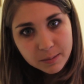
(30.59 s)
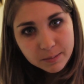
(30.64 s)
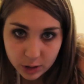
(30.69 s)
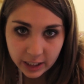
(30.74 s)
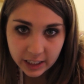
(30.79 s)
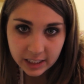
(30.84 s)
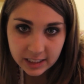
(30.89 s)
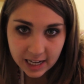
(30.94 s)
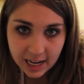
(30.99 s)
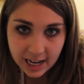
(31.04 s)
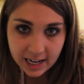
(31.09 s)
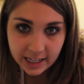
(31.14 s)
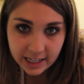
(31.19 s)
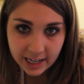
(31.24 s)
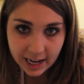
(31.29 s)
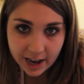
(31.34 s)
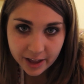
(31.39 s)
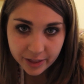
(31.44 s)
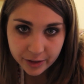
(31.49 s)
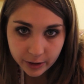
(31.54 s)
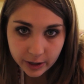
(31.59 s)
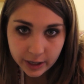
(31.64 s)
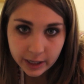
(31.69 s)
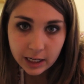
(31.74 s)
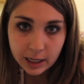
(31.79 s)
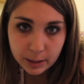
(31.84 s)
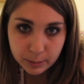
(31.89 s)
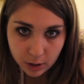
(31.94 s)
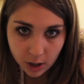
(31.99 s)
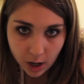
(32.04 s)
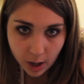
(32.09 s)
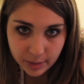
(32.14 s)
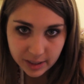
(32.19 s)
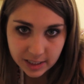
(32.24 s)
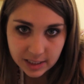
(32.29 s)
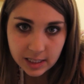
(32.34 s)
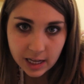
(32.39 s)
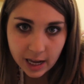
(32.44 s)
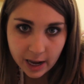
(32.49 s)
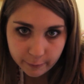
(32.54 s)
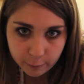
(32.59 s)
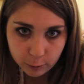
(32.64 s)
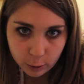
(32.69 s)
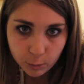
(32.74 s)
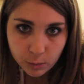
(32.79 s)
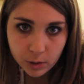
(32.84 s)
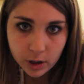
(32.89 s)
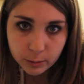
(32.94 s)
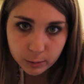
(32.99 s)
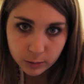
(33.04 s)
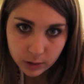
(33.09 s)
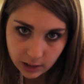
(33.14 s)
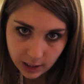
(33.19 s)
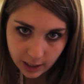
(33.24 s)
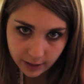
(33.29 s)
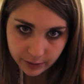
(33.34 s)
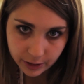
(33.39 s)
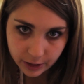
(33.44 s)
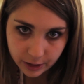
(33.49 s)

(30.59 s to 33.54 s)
Bring it to any gathering and I promise everyone will love